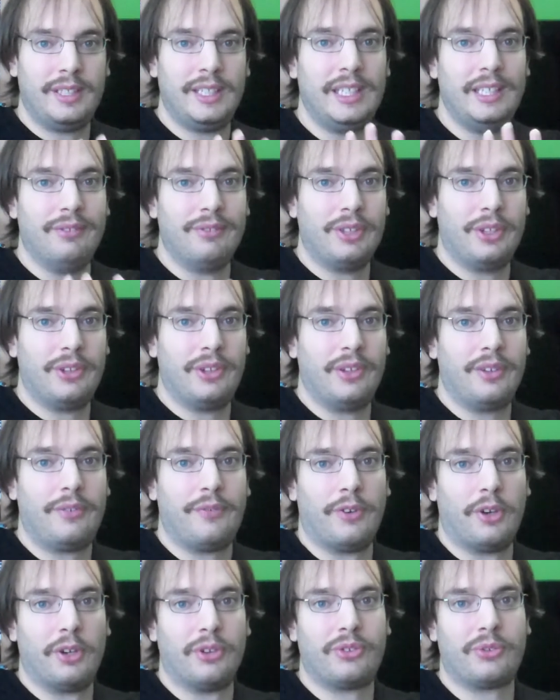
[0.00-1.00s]
the
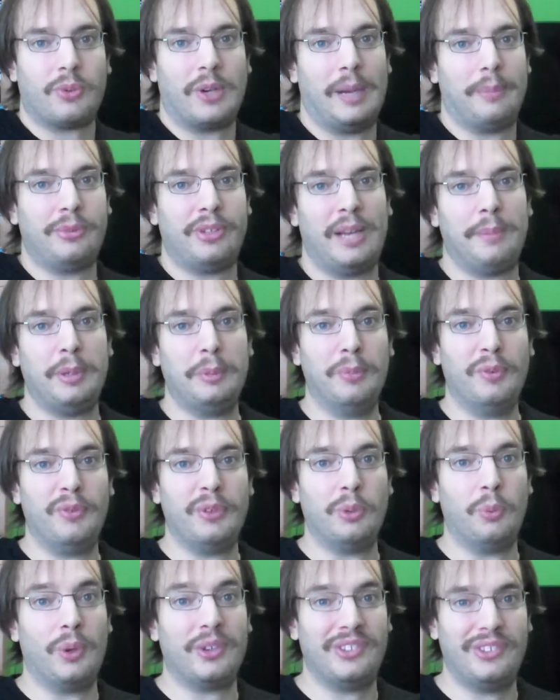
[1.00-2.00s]
first Rob Zombie
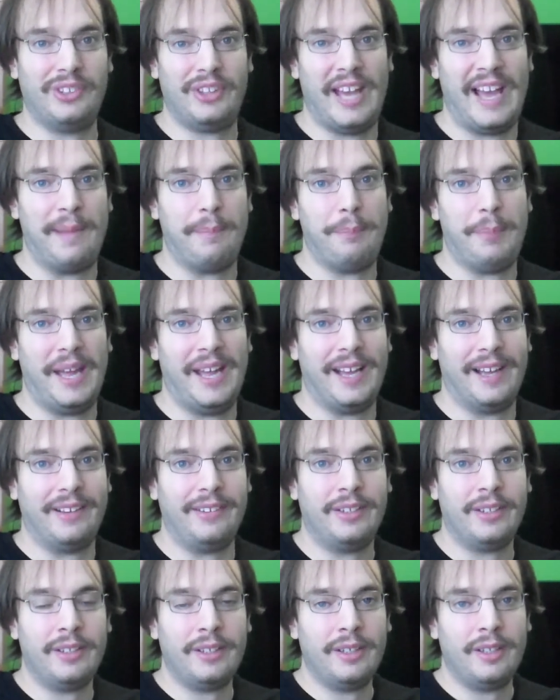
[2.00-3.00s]
movie wasn't that
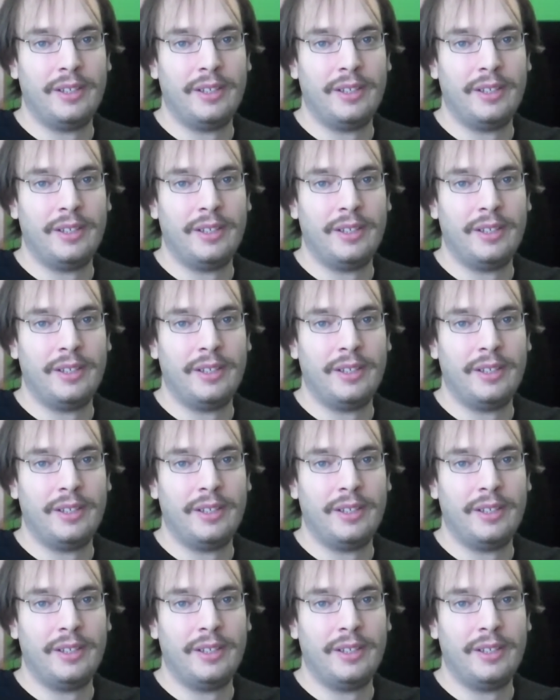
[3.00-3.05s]
bad.